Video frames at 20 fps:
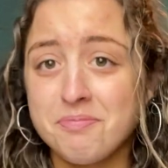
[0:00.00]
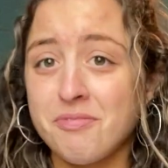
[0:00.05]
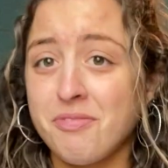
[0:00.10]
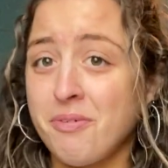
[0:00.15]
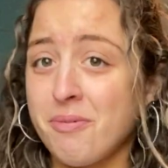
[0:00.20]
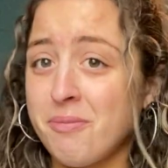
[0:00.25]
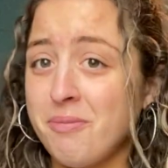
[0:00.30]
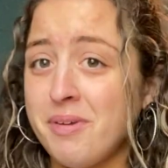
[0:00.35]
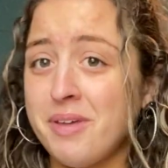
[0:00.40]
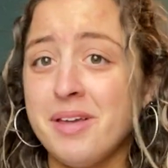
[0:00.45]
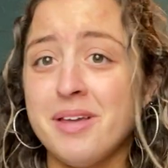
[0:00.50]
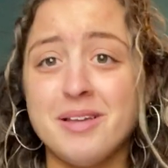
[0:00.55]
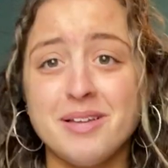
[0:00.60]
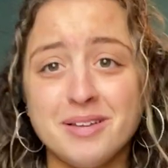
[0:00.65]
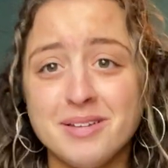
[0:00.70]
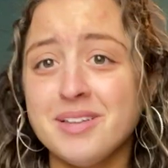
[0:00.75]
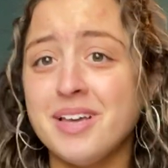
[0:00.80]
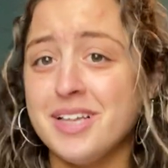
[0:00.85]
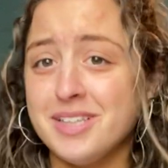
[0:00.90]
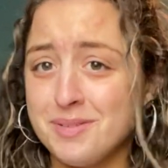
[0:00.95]
for me,
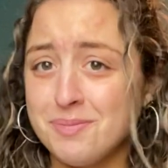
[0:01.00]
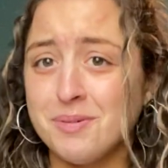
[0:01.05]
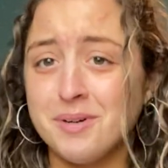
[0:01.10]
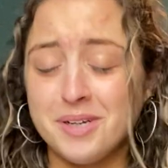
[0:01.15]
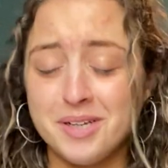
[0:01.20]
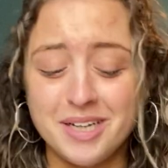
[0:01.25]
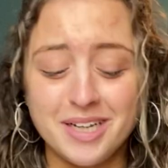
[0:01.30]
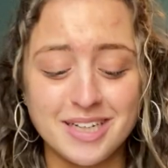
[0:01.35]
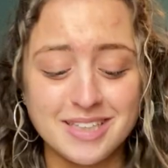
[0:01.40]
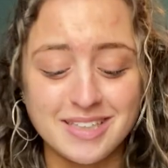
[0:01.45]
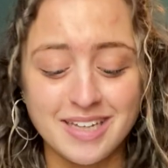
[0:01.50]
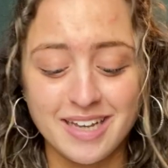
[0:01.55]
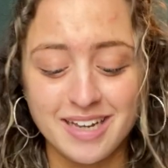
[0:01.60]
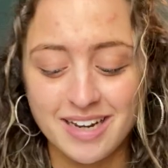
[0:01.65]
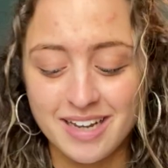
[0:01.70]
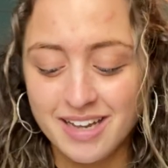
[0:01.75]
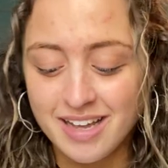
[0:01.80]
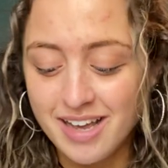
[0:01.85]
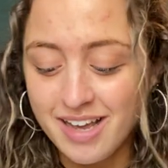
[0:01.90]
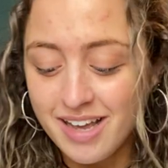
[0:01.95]
it's pretty
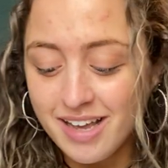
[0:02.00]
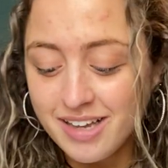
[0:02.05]
exciting.